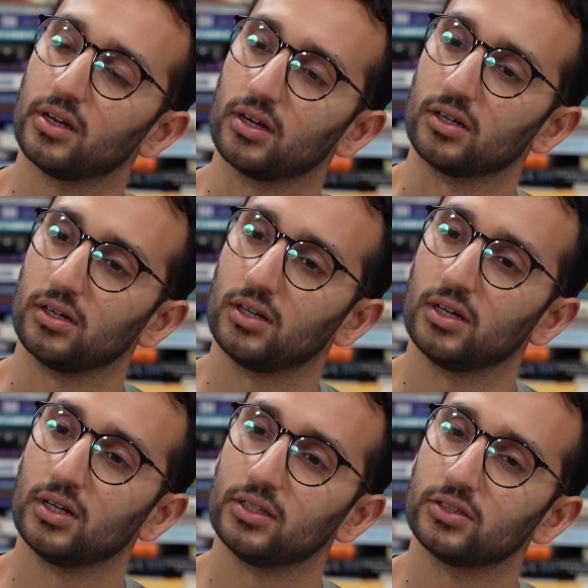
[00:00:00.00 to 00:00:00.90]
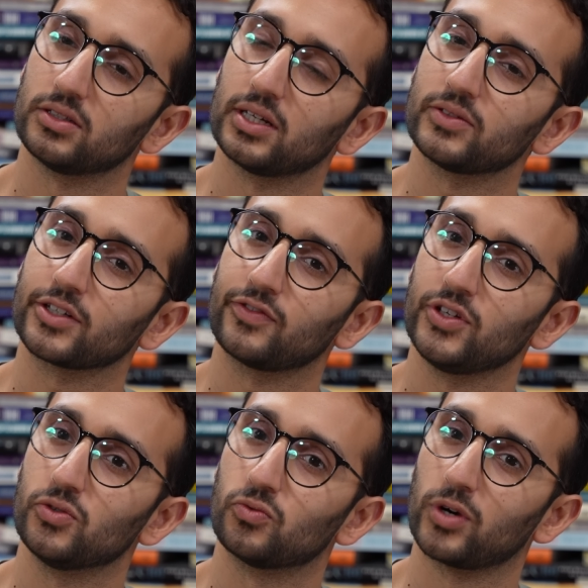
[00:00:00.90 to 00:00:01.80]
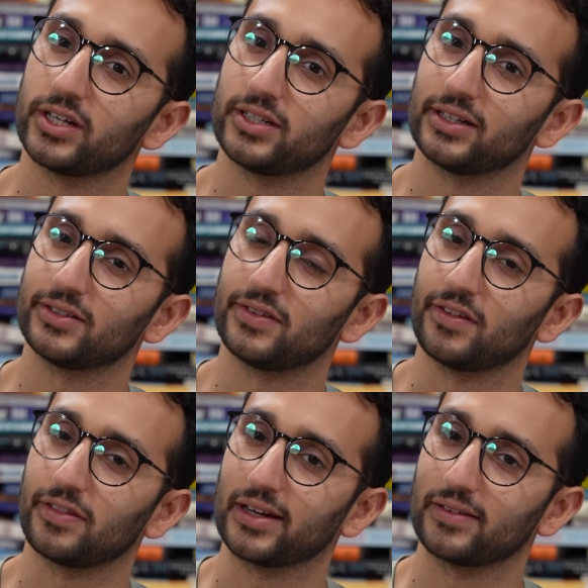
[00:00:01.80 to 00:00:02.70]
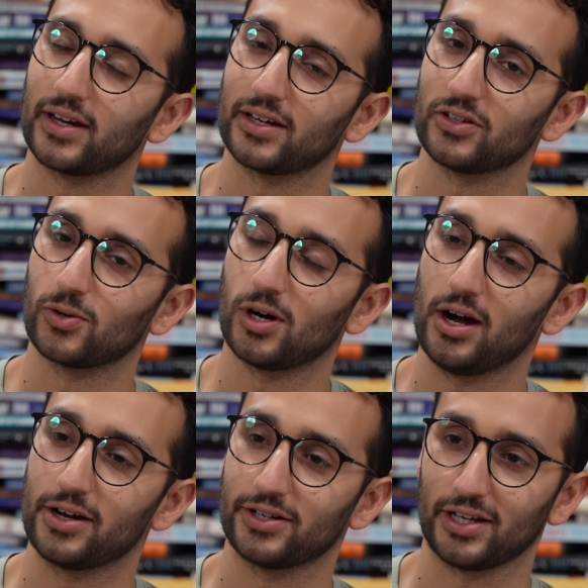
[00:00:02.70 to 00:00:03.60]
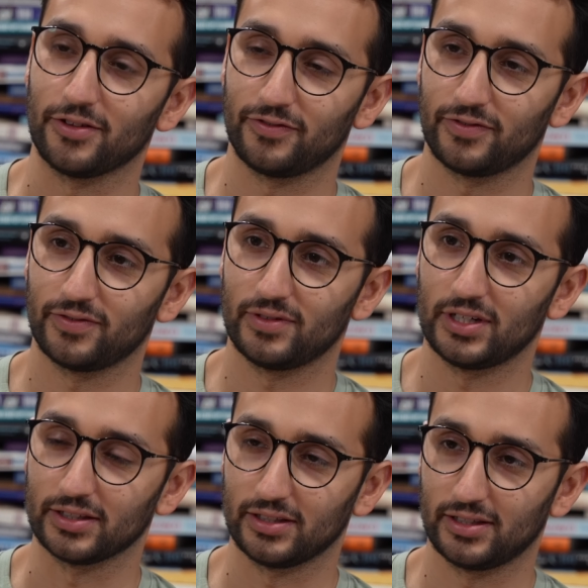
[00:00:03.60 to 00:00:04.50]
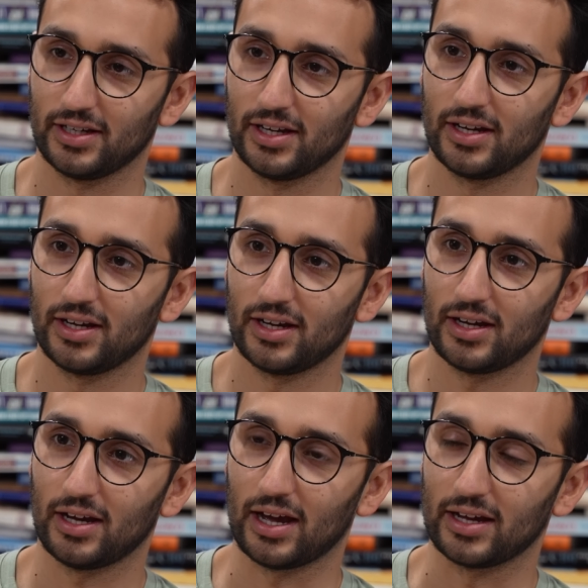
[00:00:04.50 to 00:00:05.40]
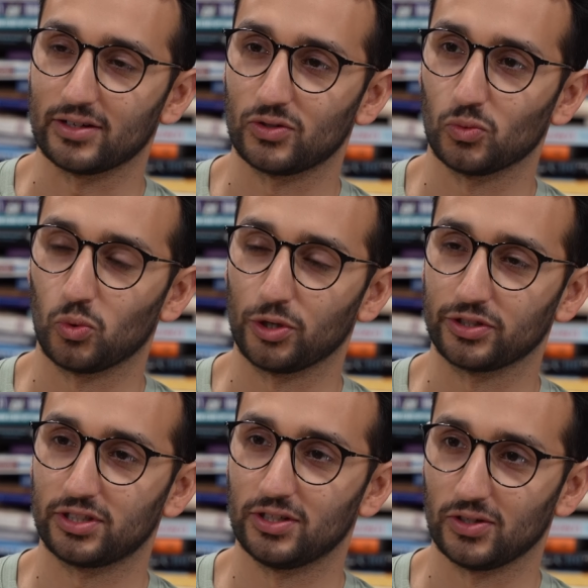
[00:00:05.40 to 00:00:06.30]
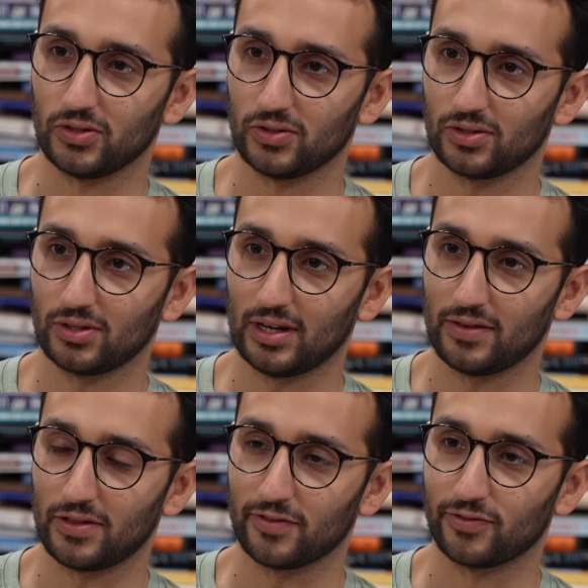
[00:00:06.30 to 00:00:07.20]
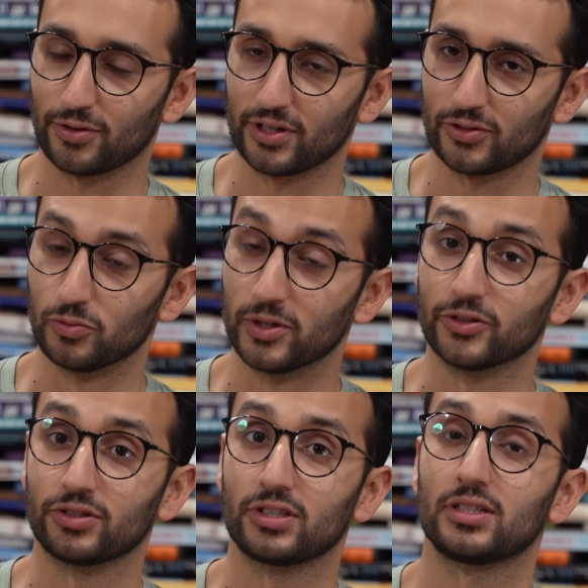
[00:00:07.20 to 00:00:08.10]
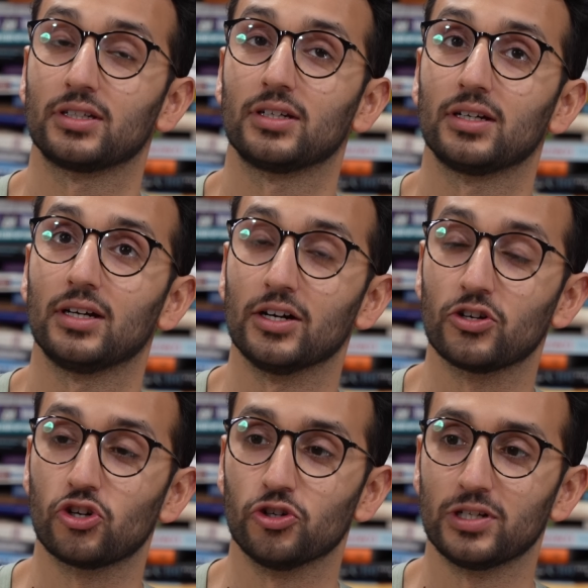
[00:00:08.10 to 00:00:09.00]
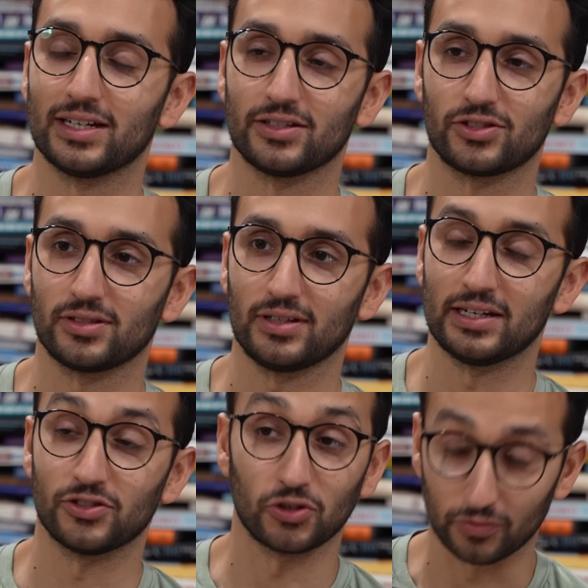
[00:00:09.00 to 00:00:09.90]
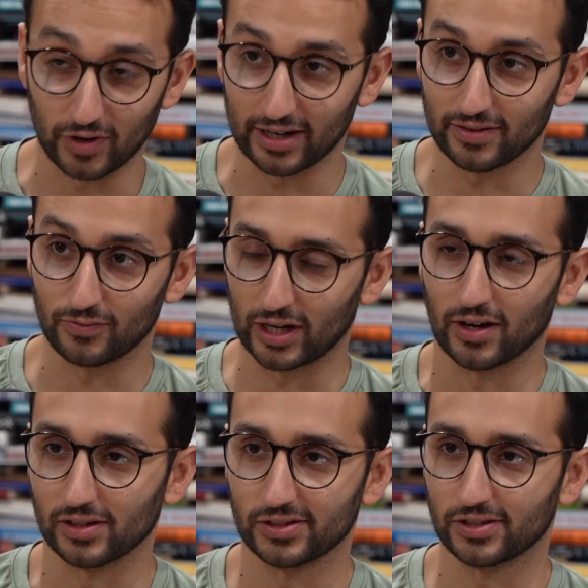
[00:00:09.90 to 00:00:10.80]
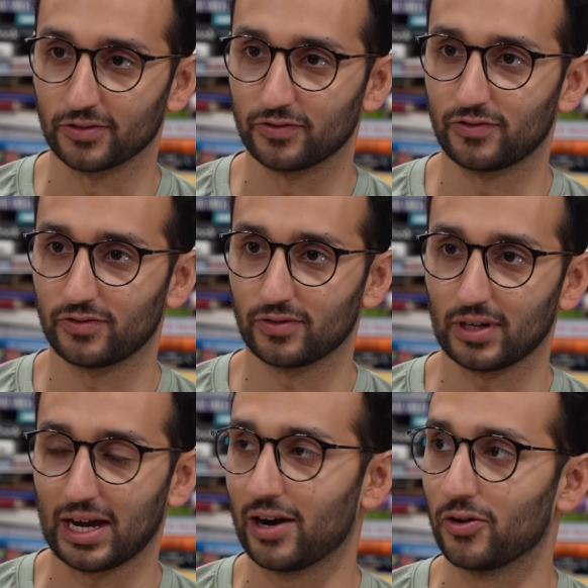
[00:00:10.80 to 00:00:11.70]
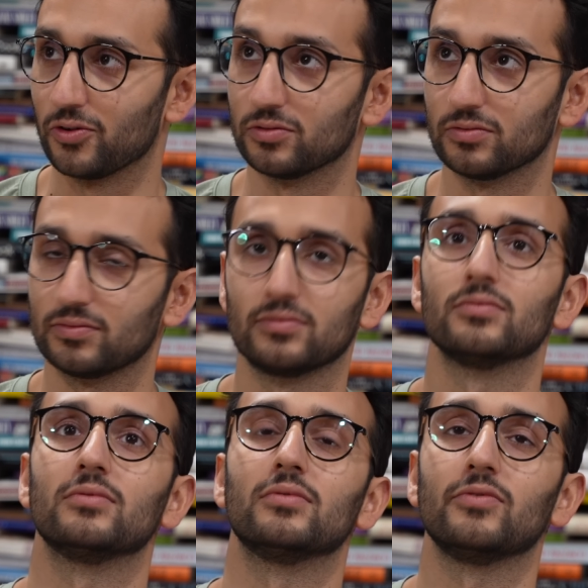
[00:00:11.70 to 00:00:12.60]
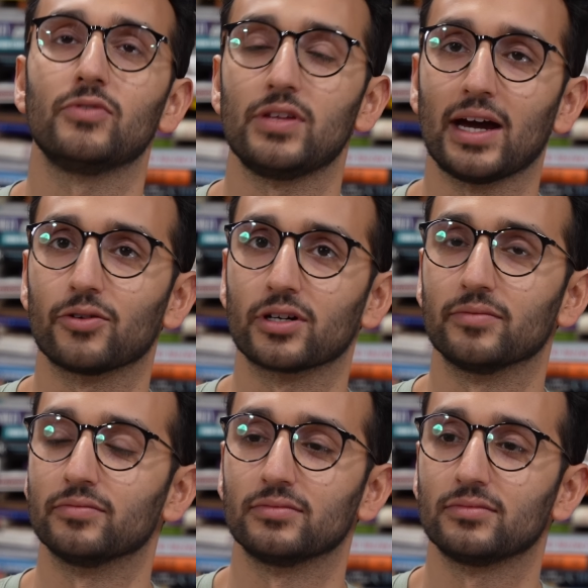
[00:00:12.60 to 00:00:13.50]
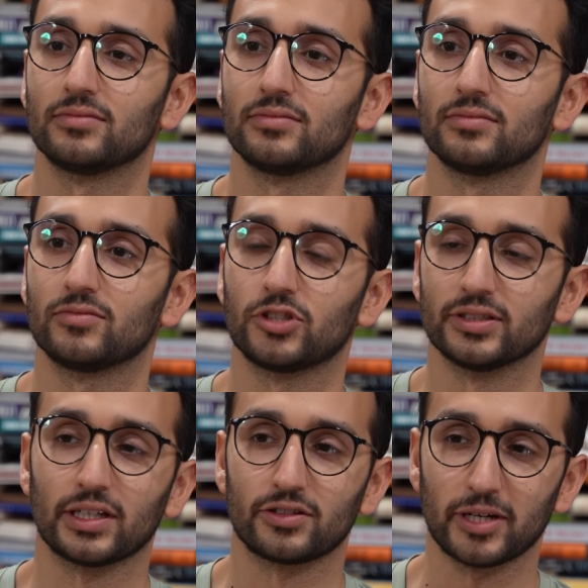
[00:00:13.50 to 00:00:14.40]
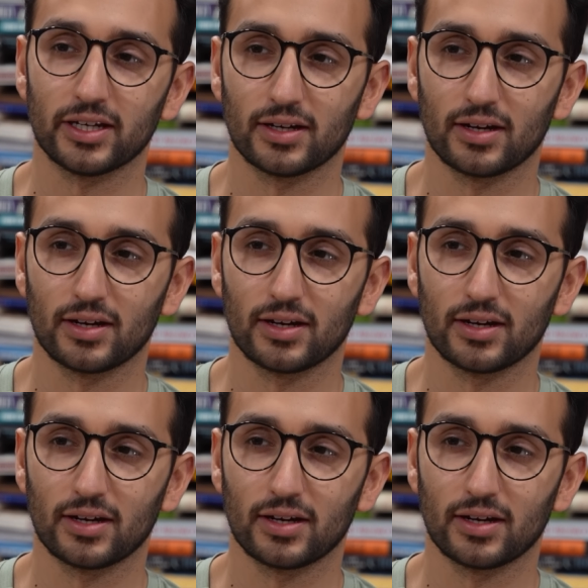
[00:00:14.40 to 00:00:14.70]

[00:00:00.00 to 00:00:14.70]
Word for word: Yeah. So it sounds like for you, writing is the thing that your higher self does and wants to do, and therefore is almost a good in its in its own right, regardless of how the outcome turns out to be.